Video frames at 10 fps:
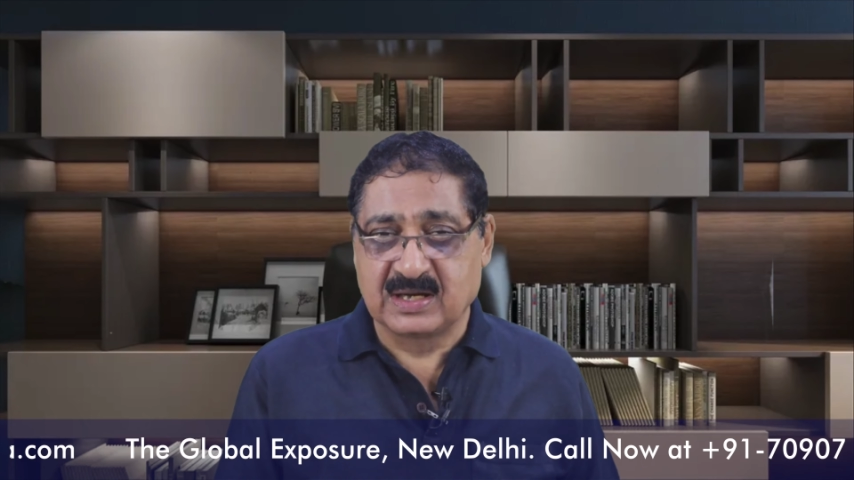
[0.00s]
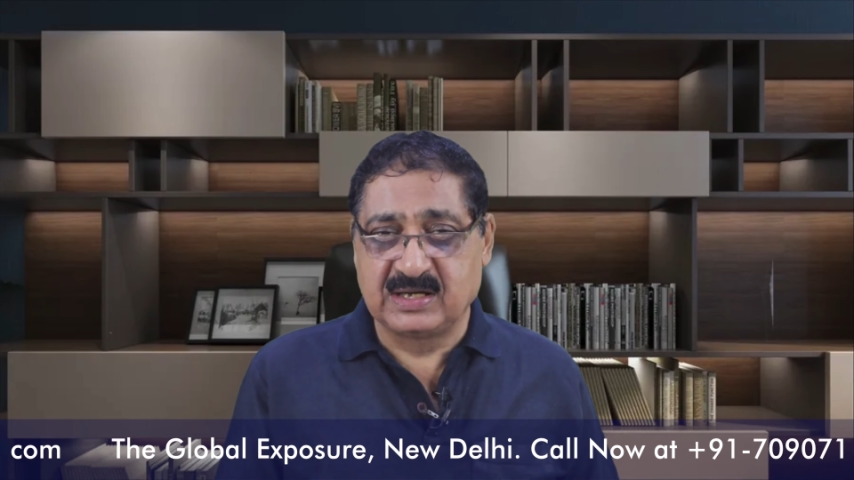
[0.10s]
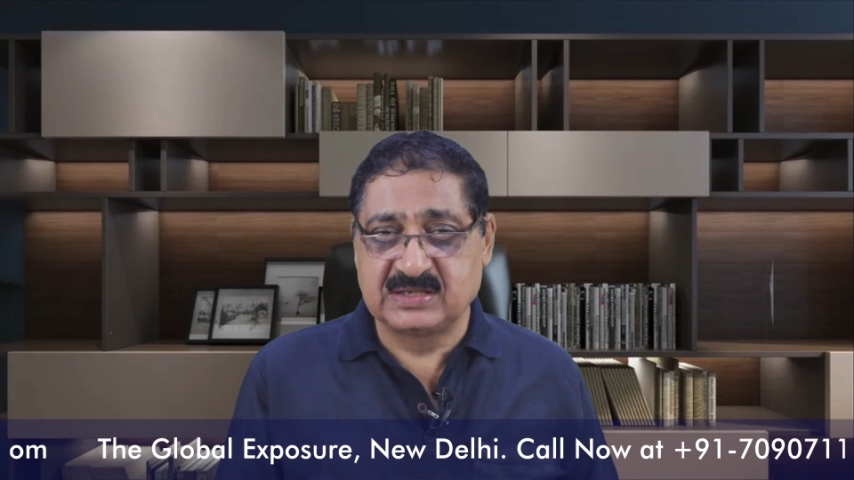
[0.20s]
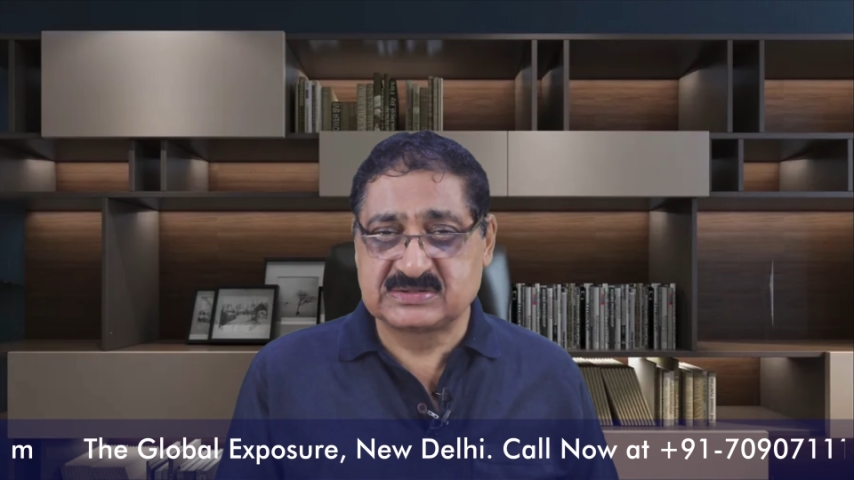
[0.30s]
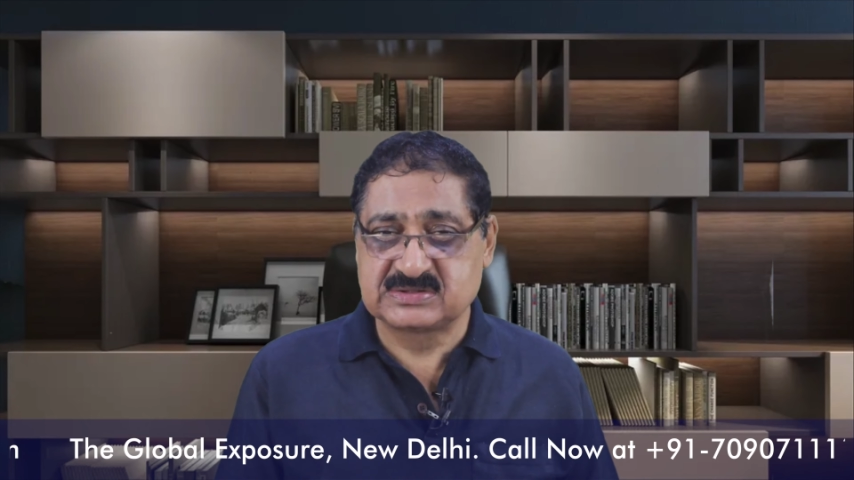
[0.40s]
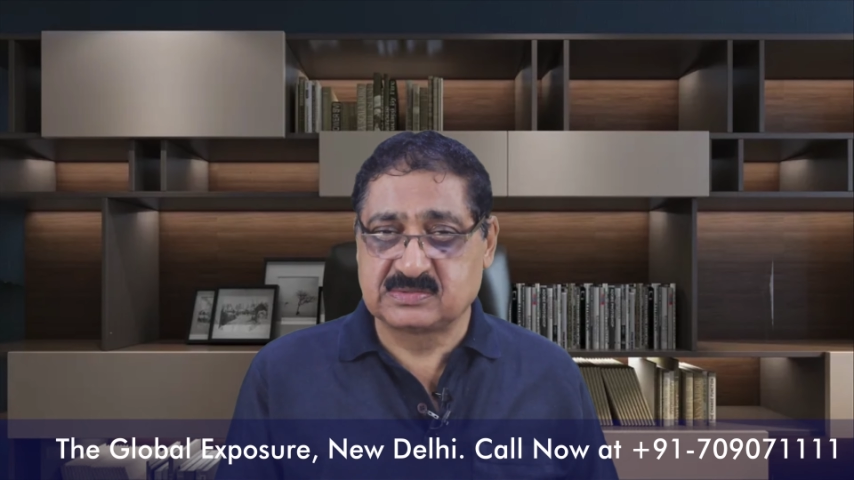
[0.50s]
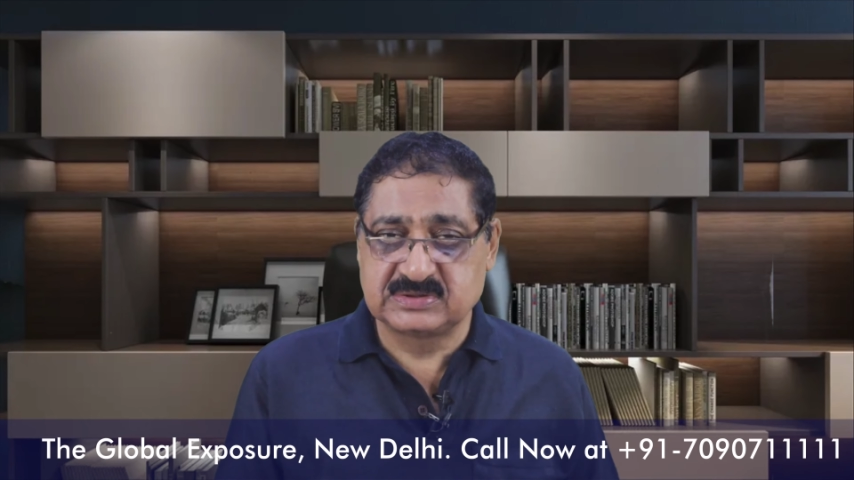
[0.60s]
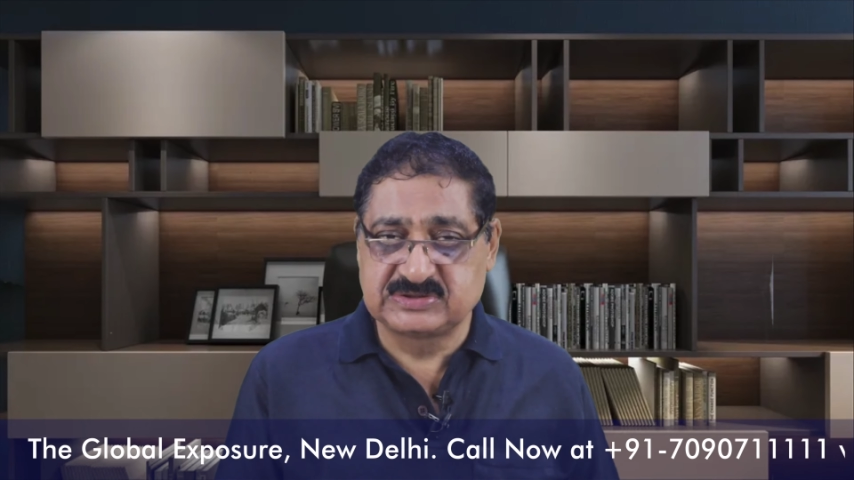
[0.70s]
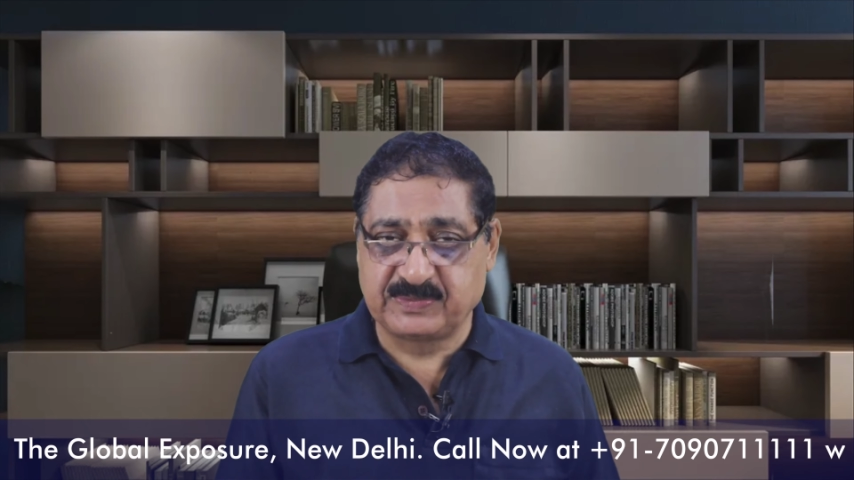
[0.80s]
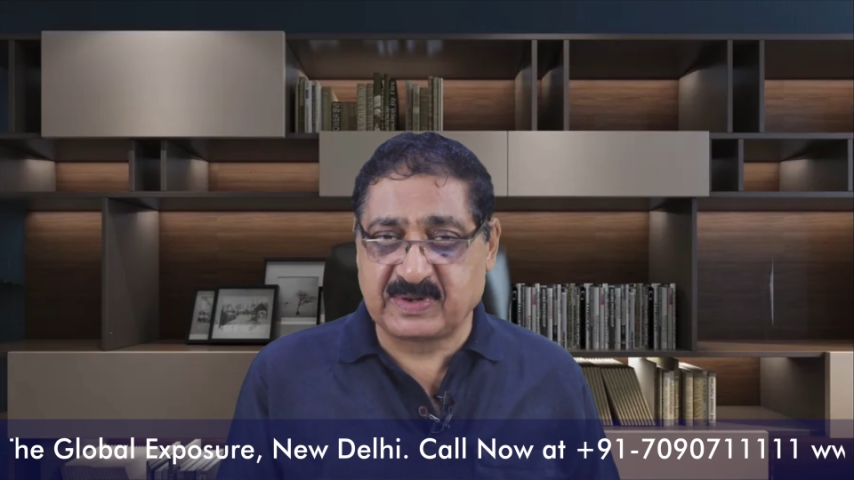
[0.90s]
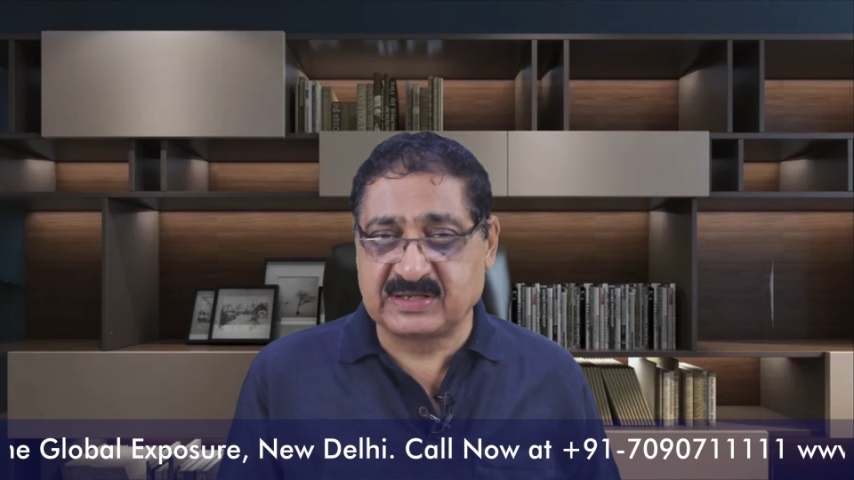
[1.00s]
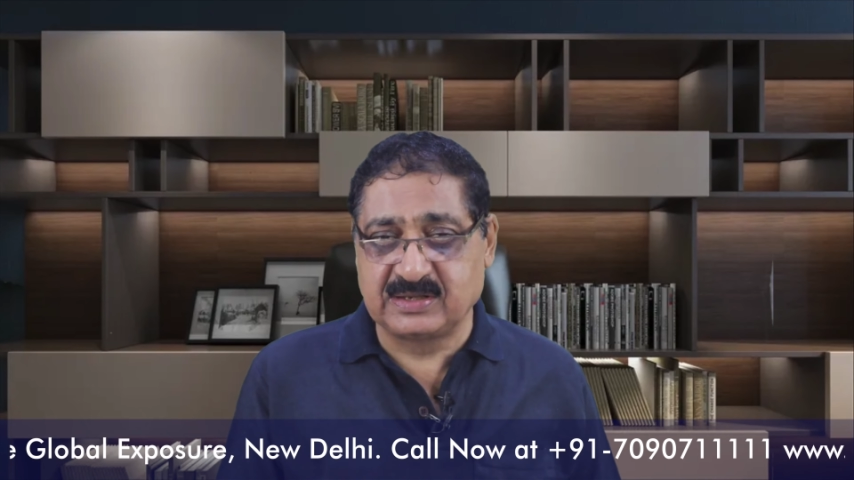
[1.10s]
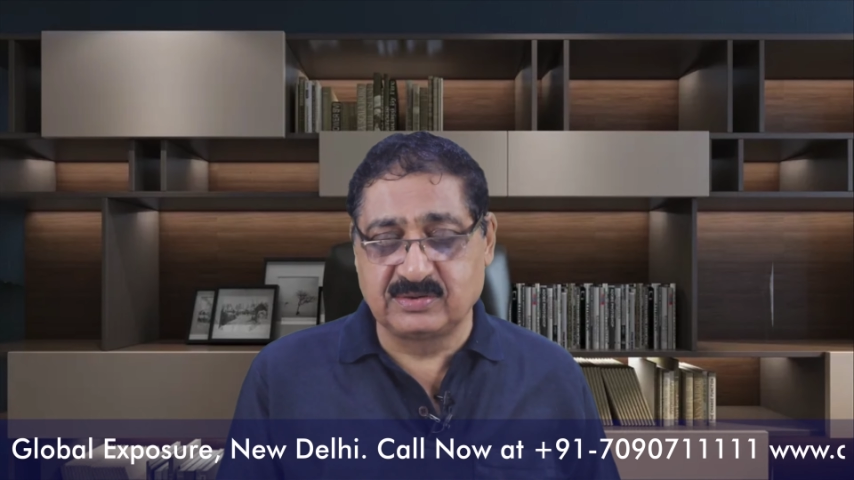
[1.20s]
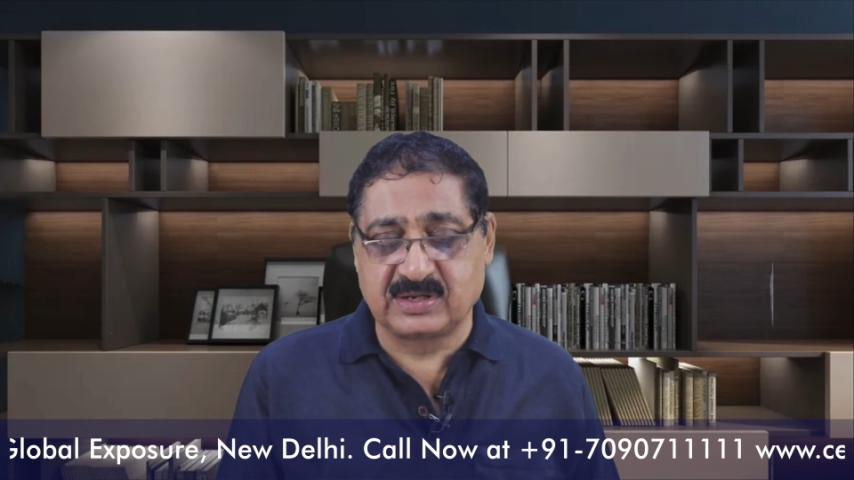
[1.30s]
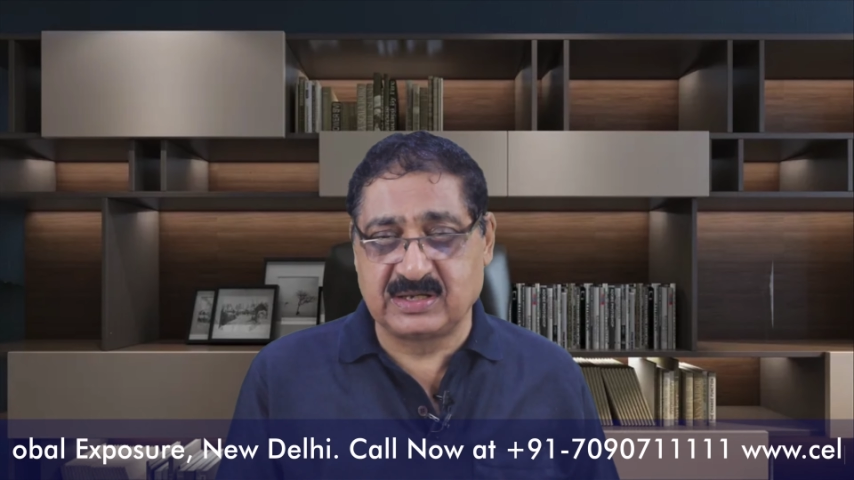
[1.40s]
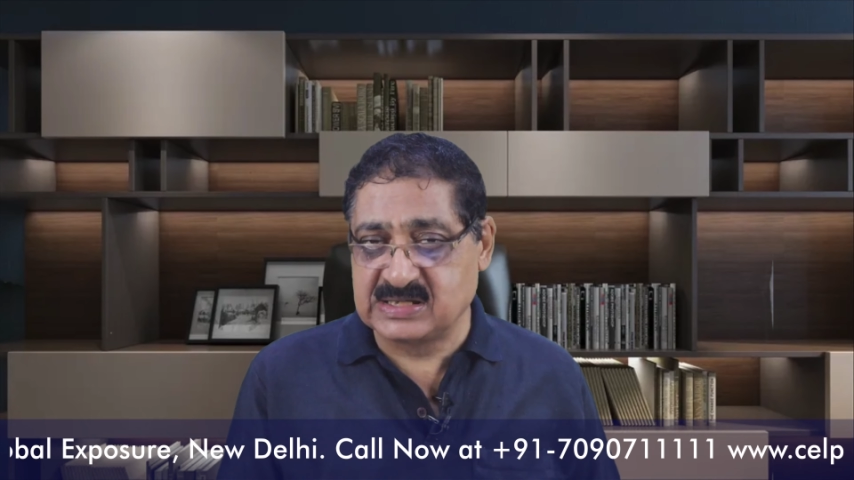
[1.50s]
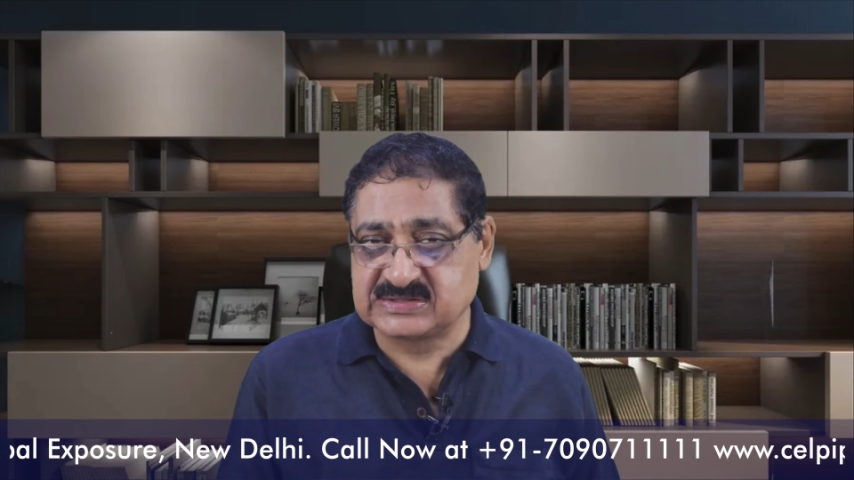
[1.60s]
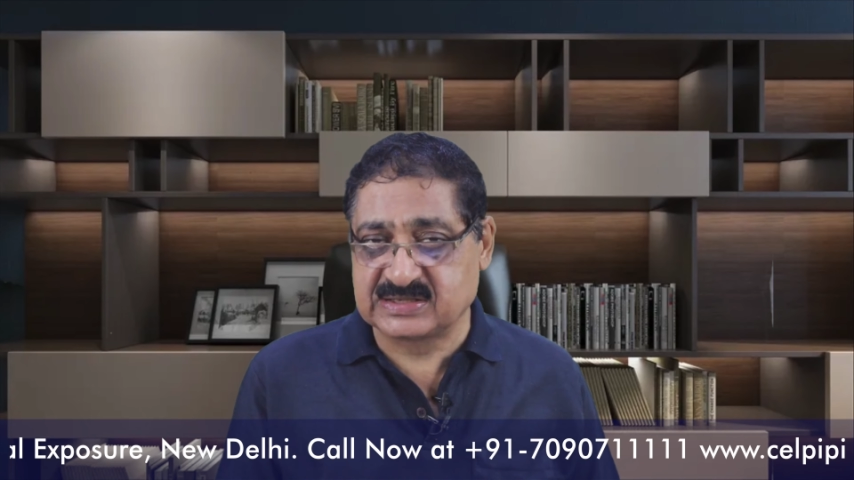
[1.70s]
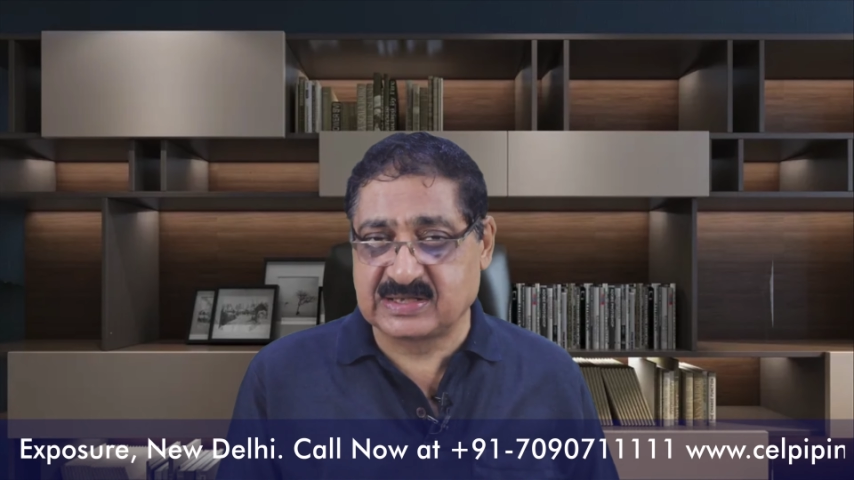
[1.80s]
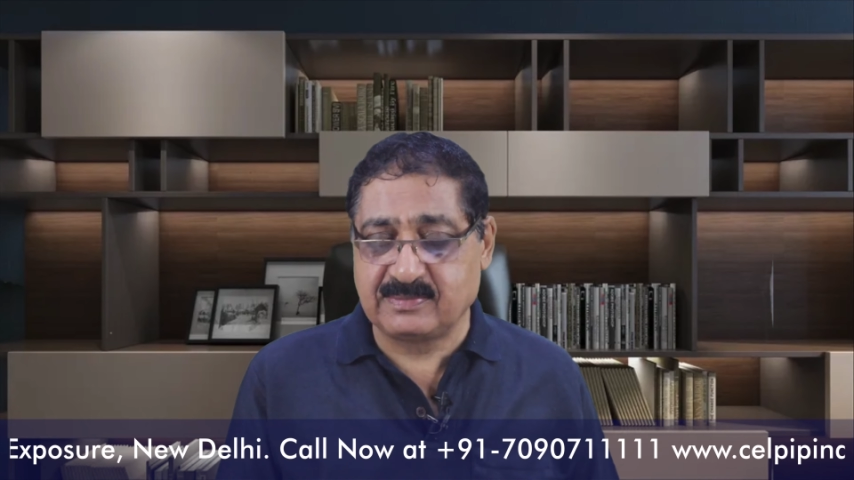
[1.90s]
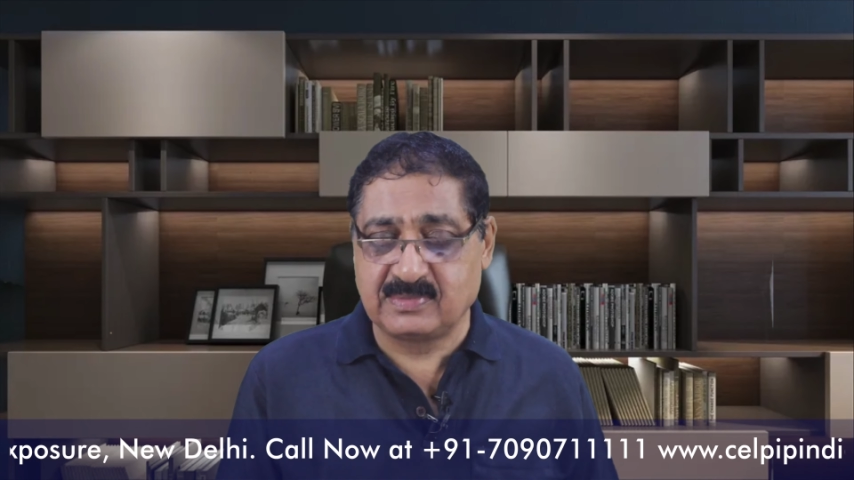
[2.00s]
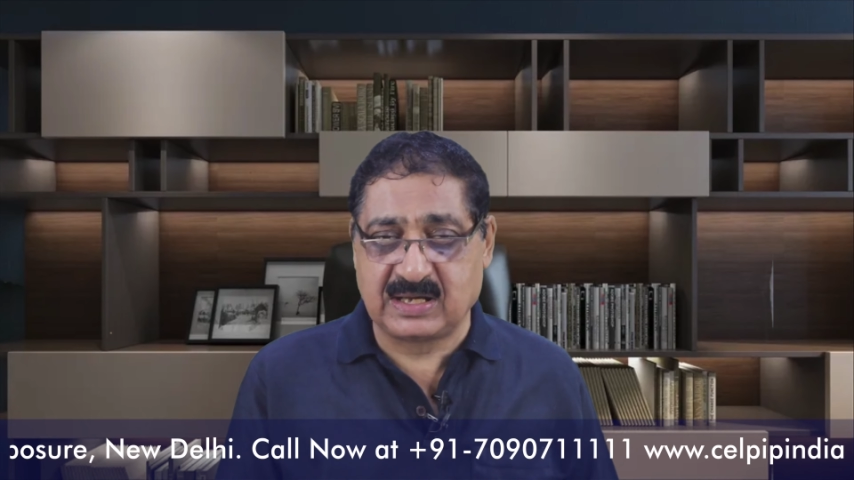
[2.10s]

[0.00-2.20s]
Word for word: it is cheaper than your IELTS exam.